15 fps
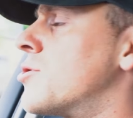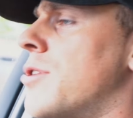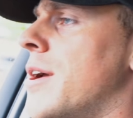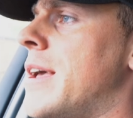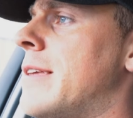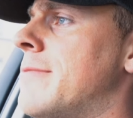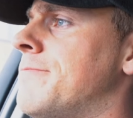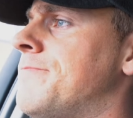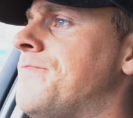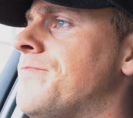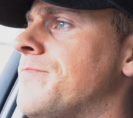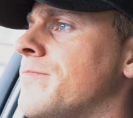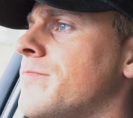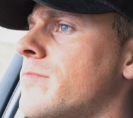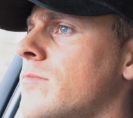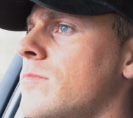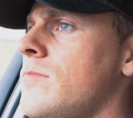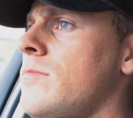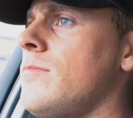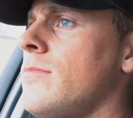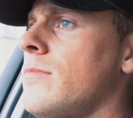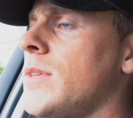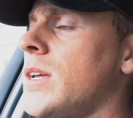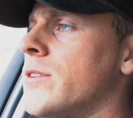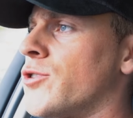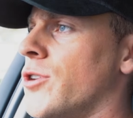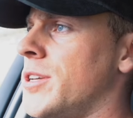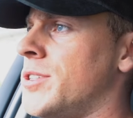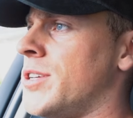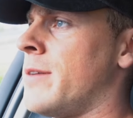train
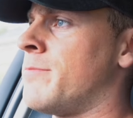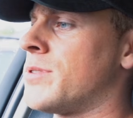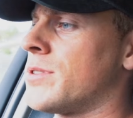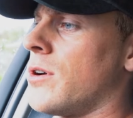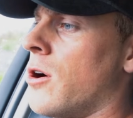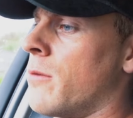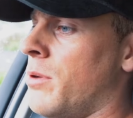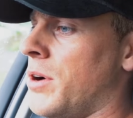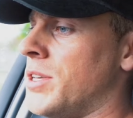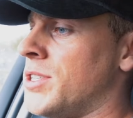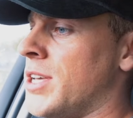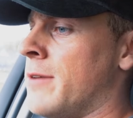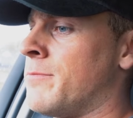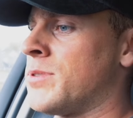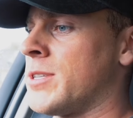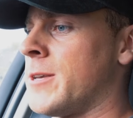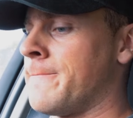triceps or biceps.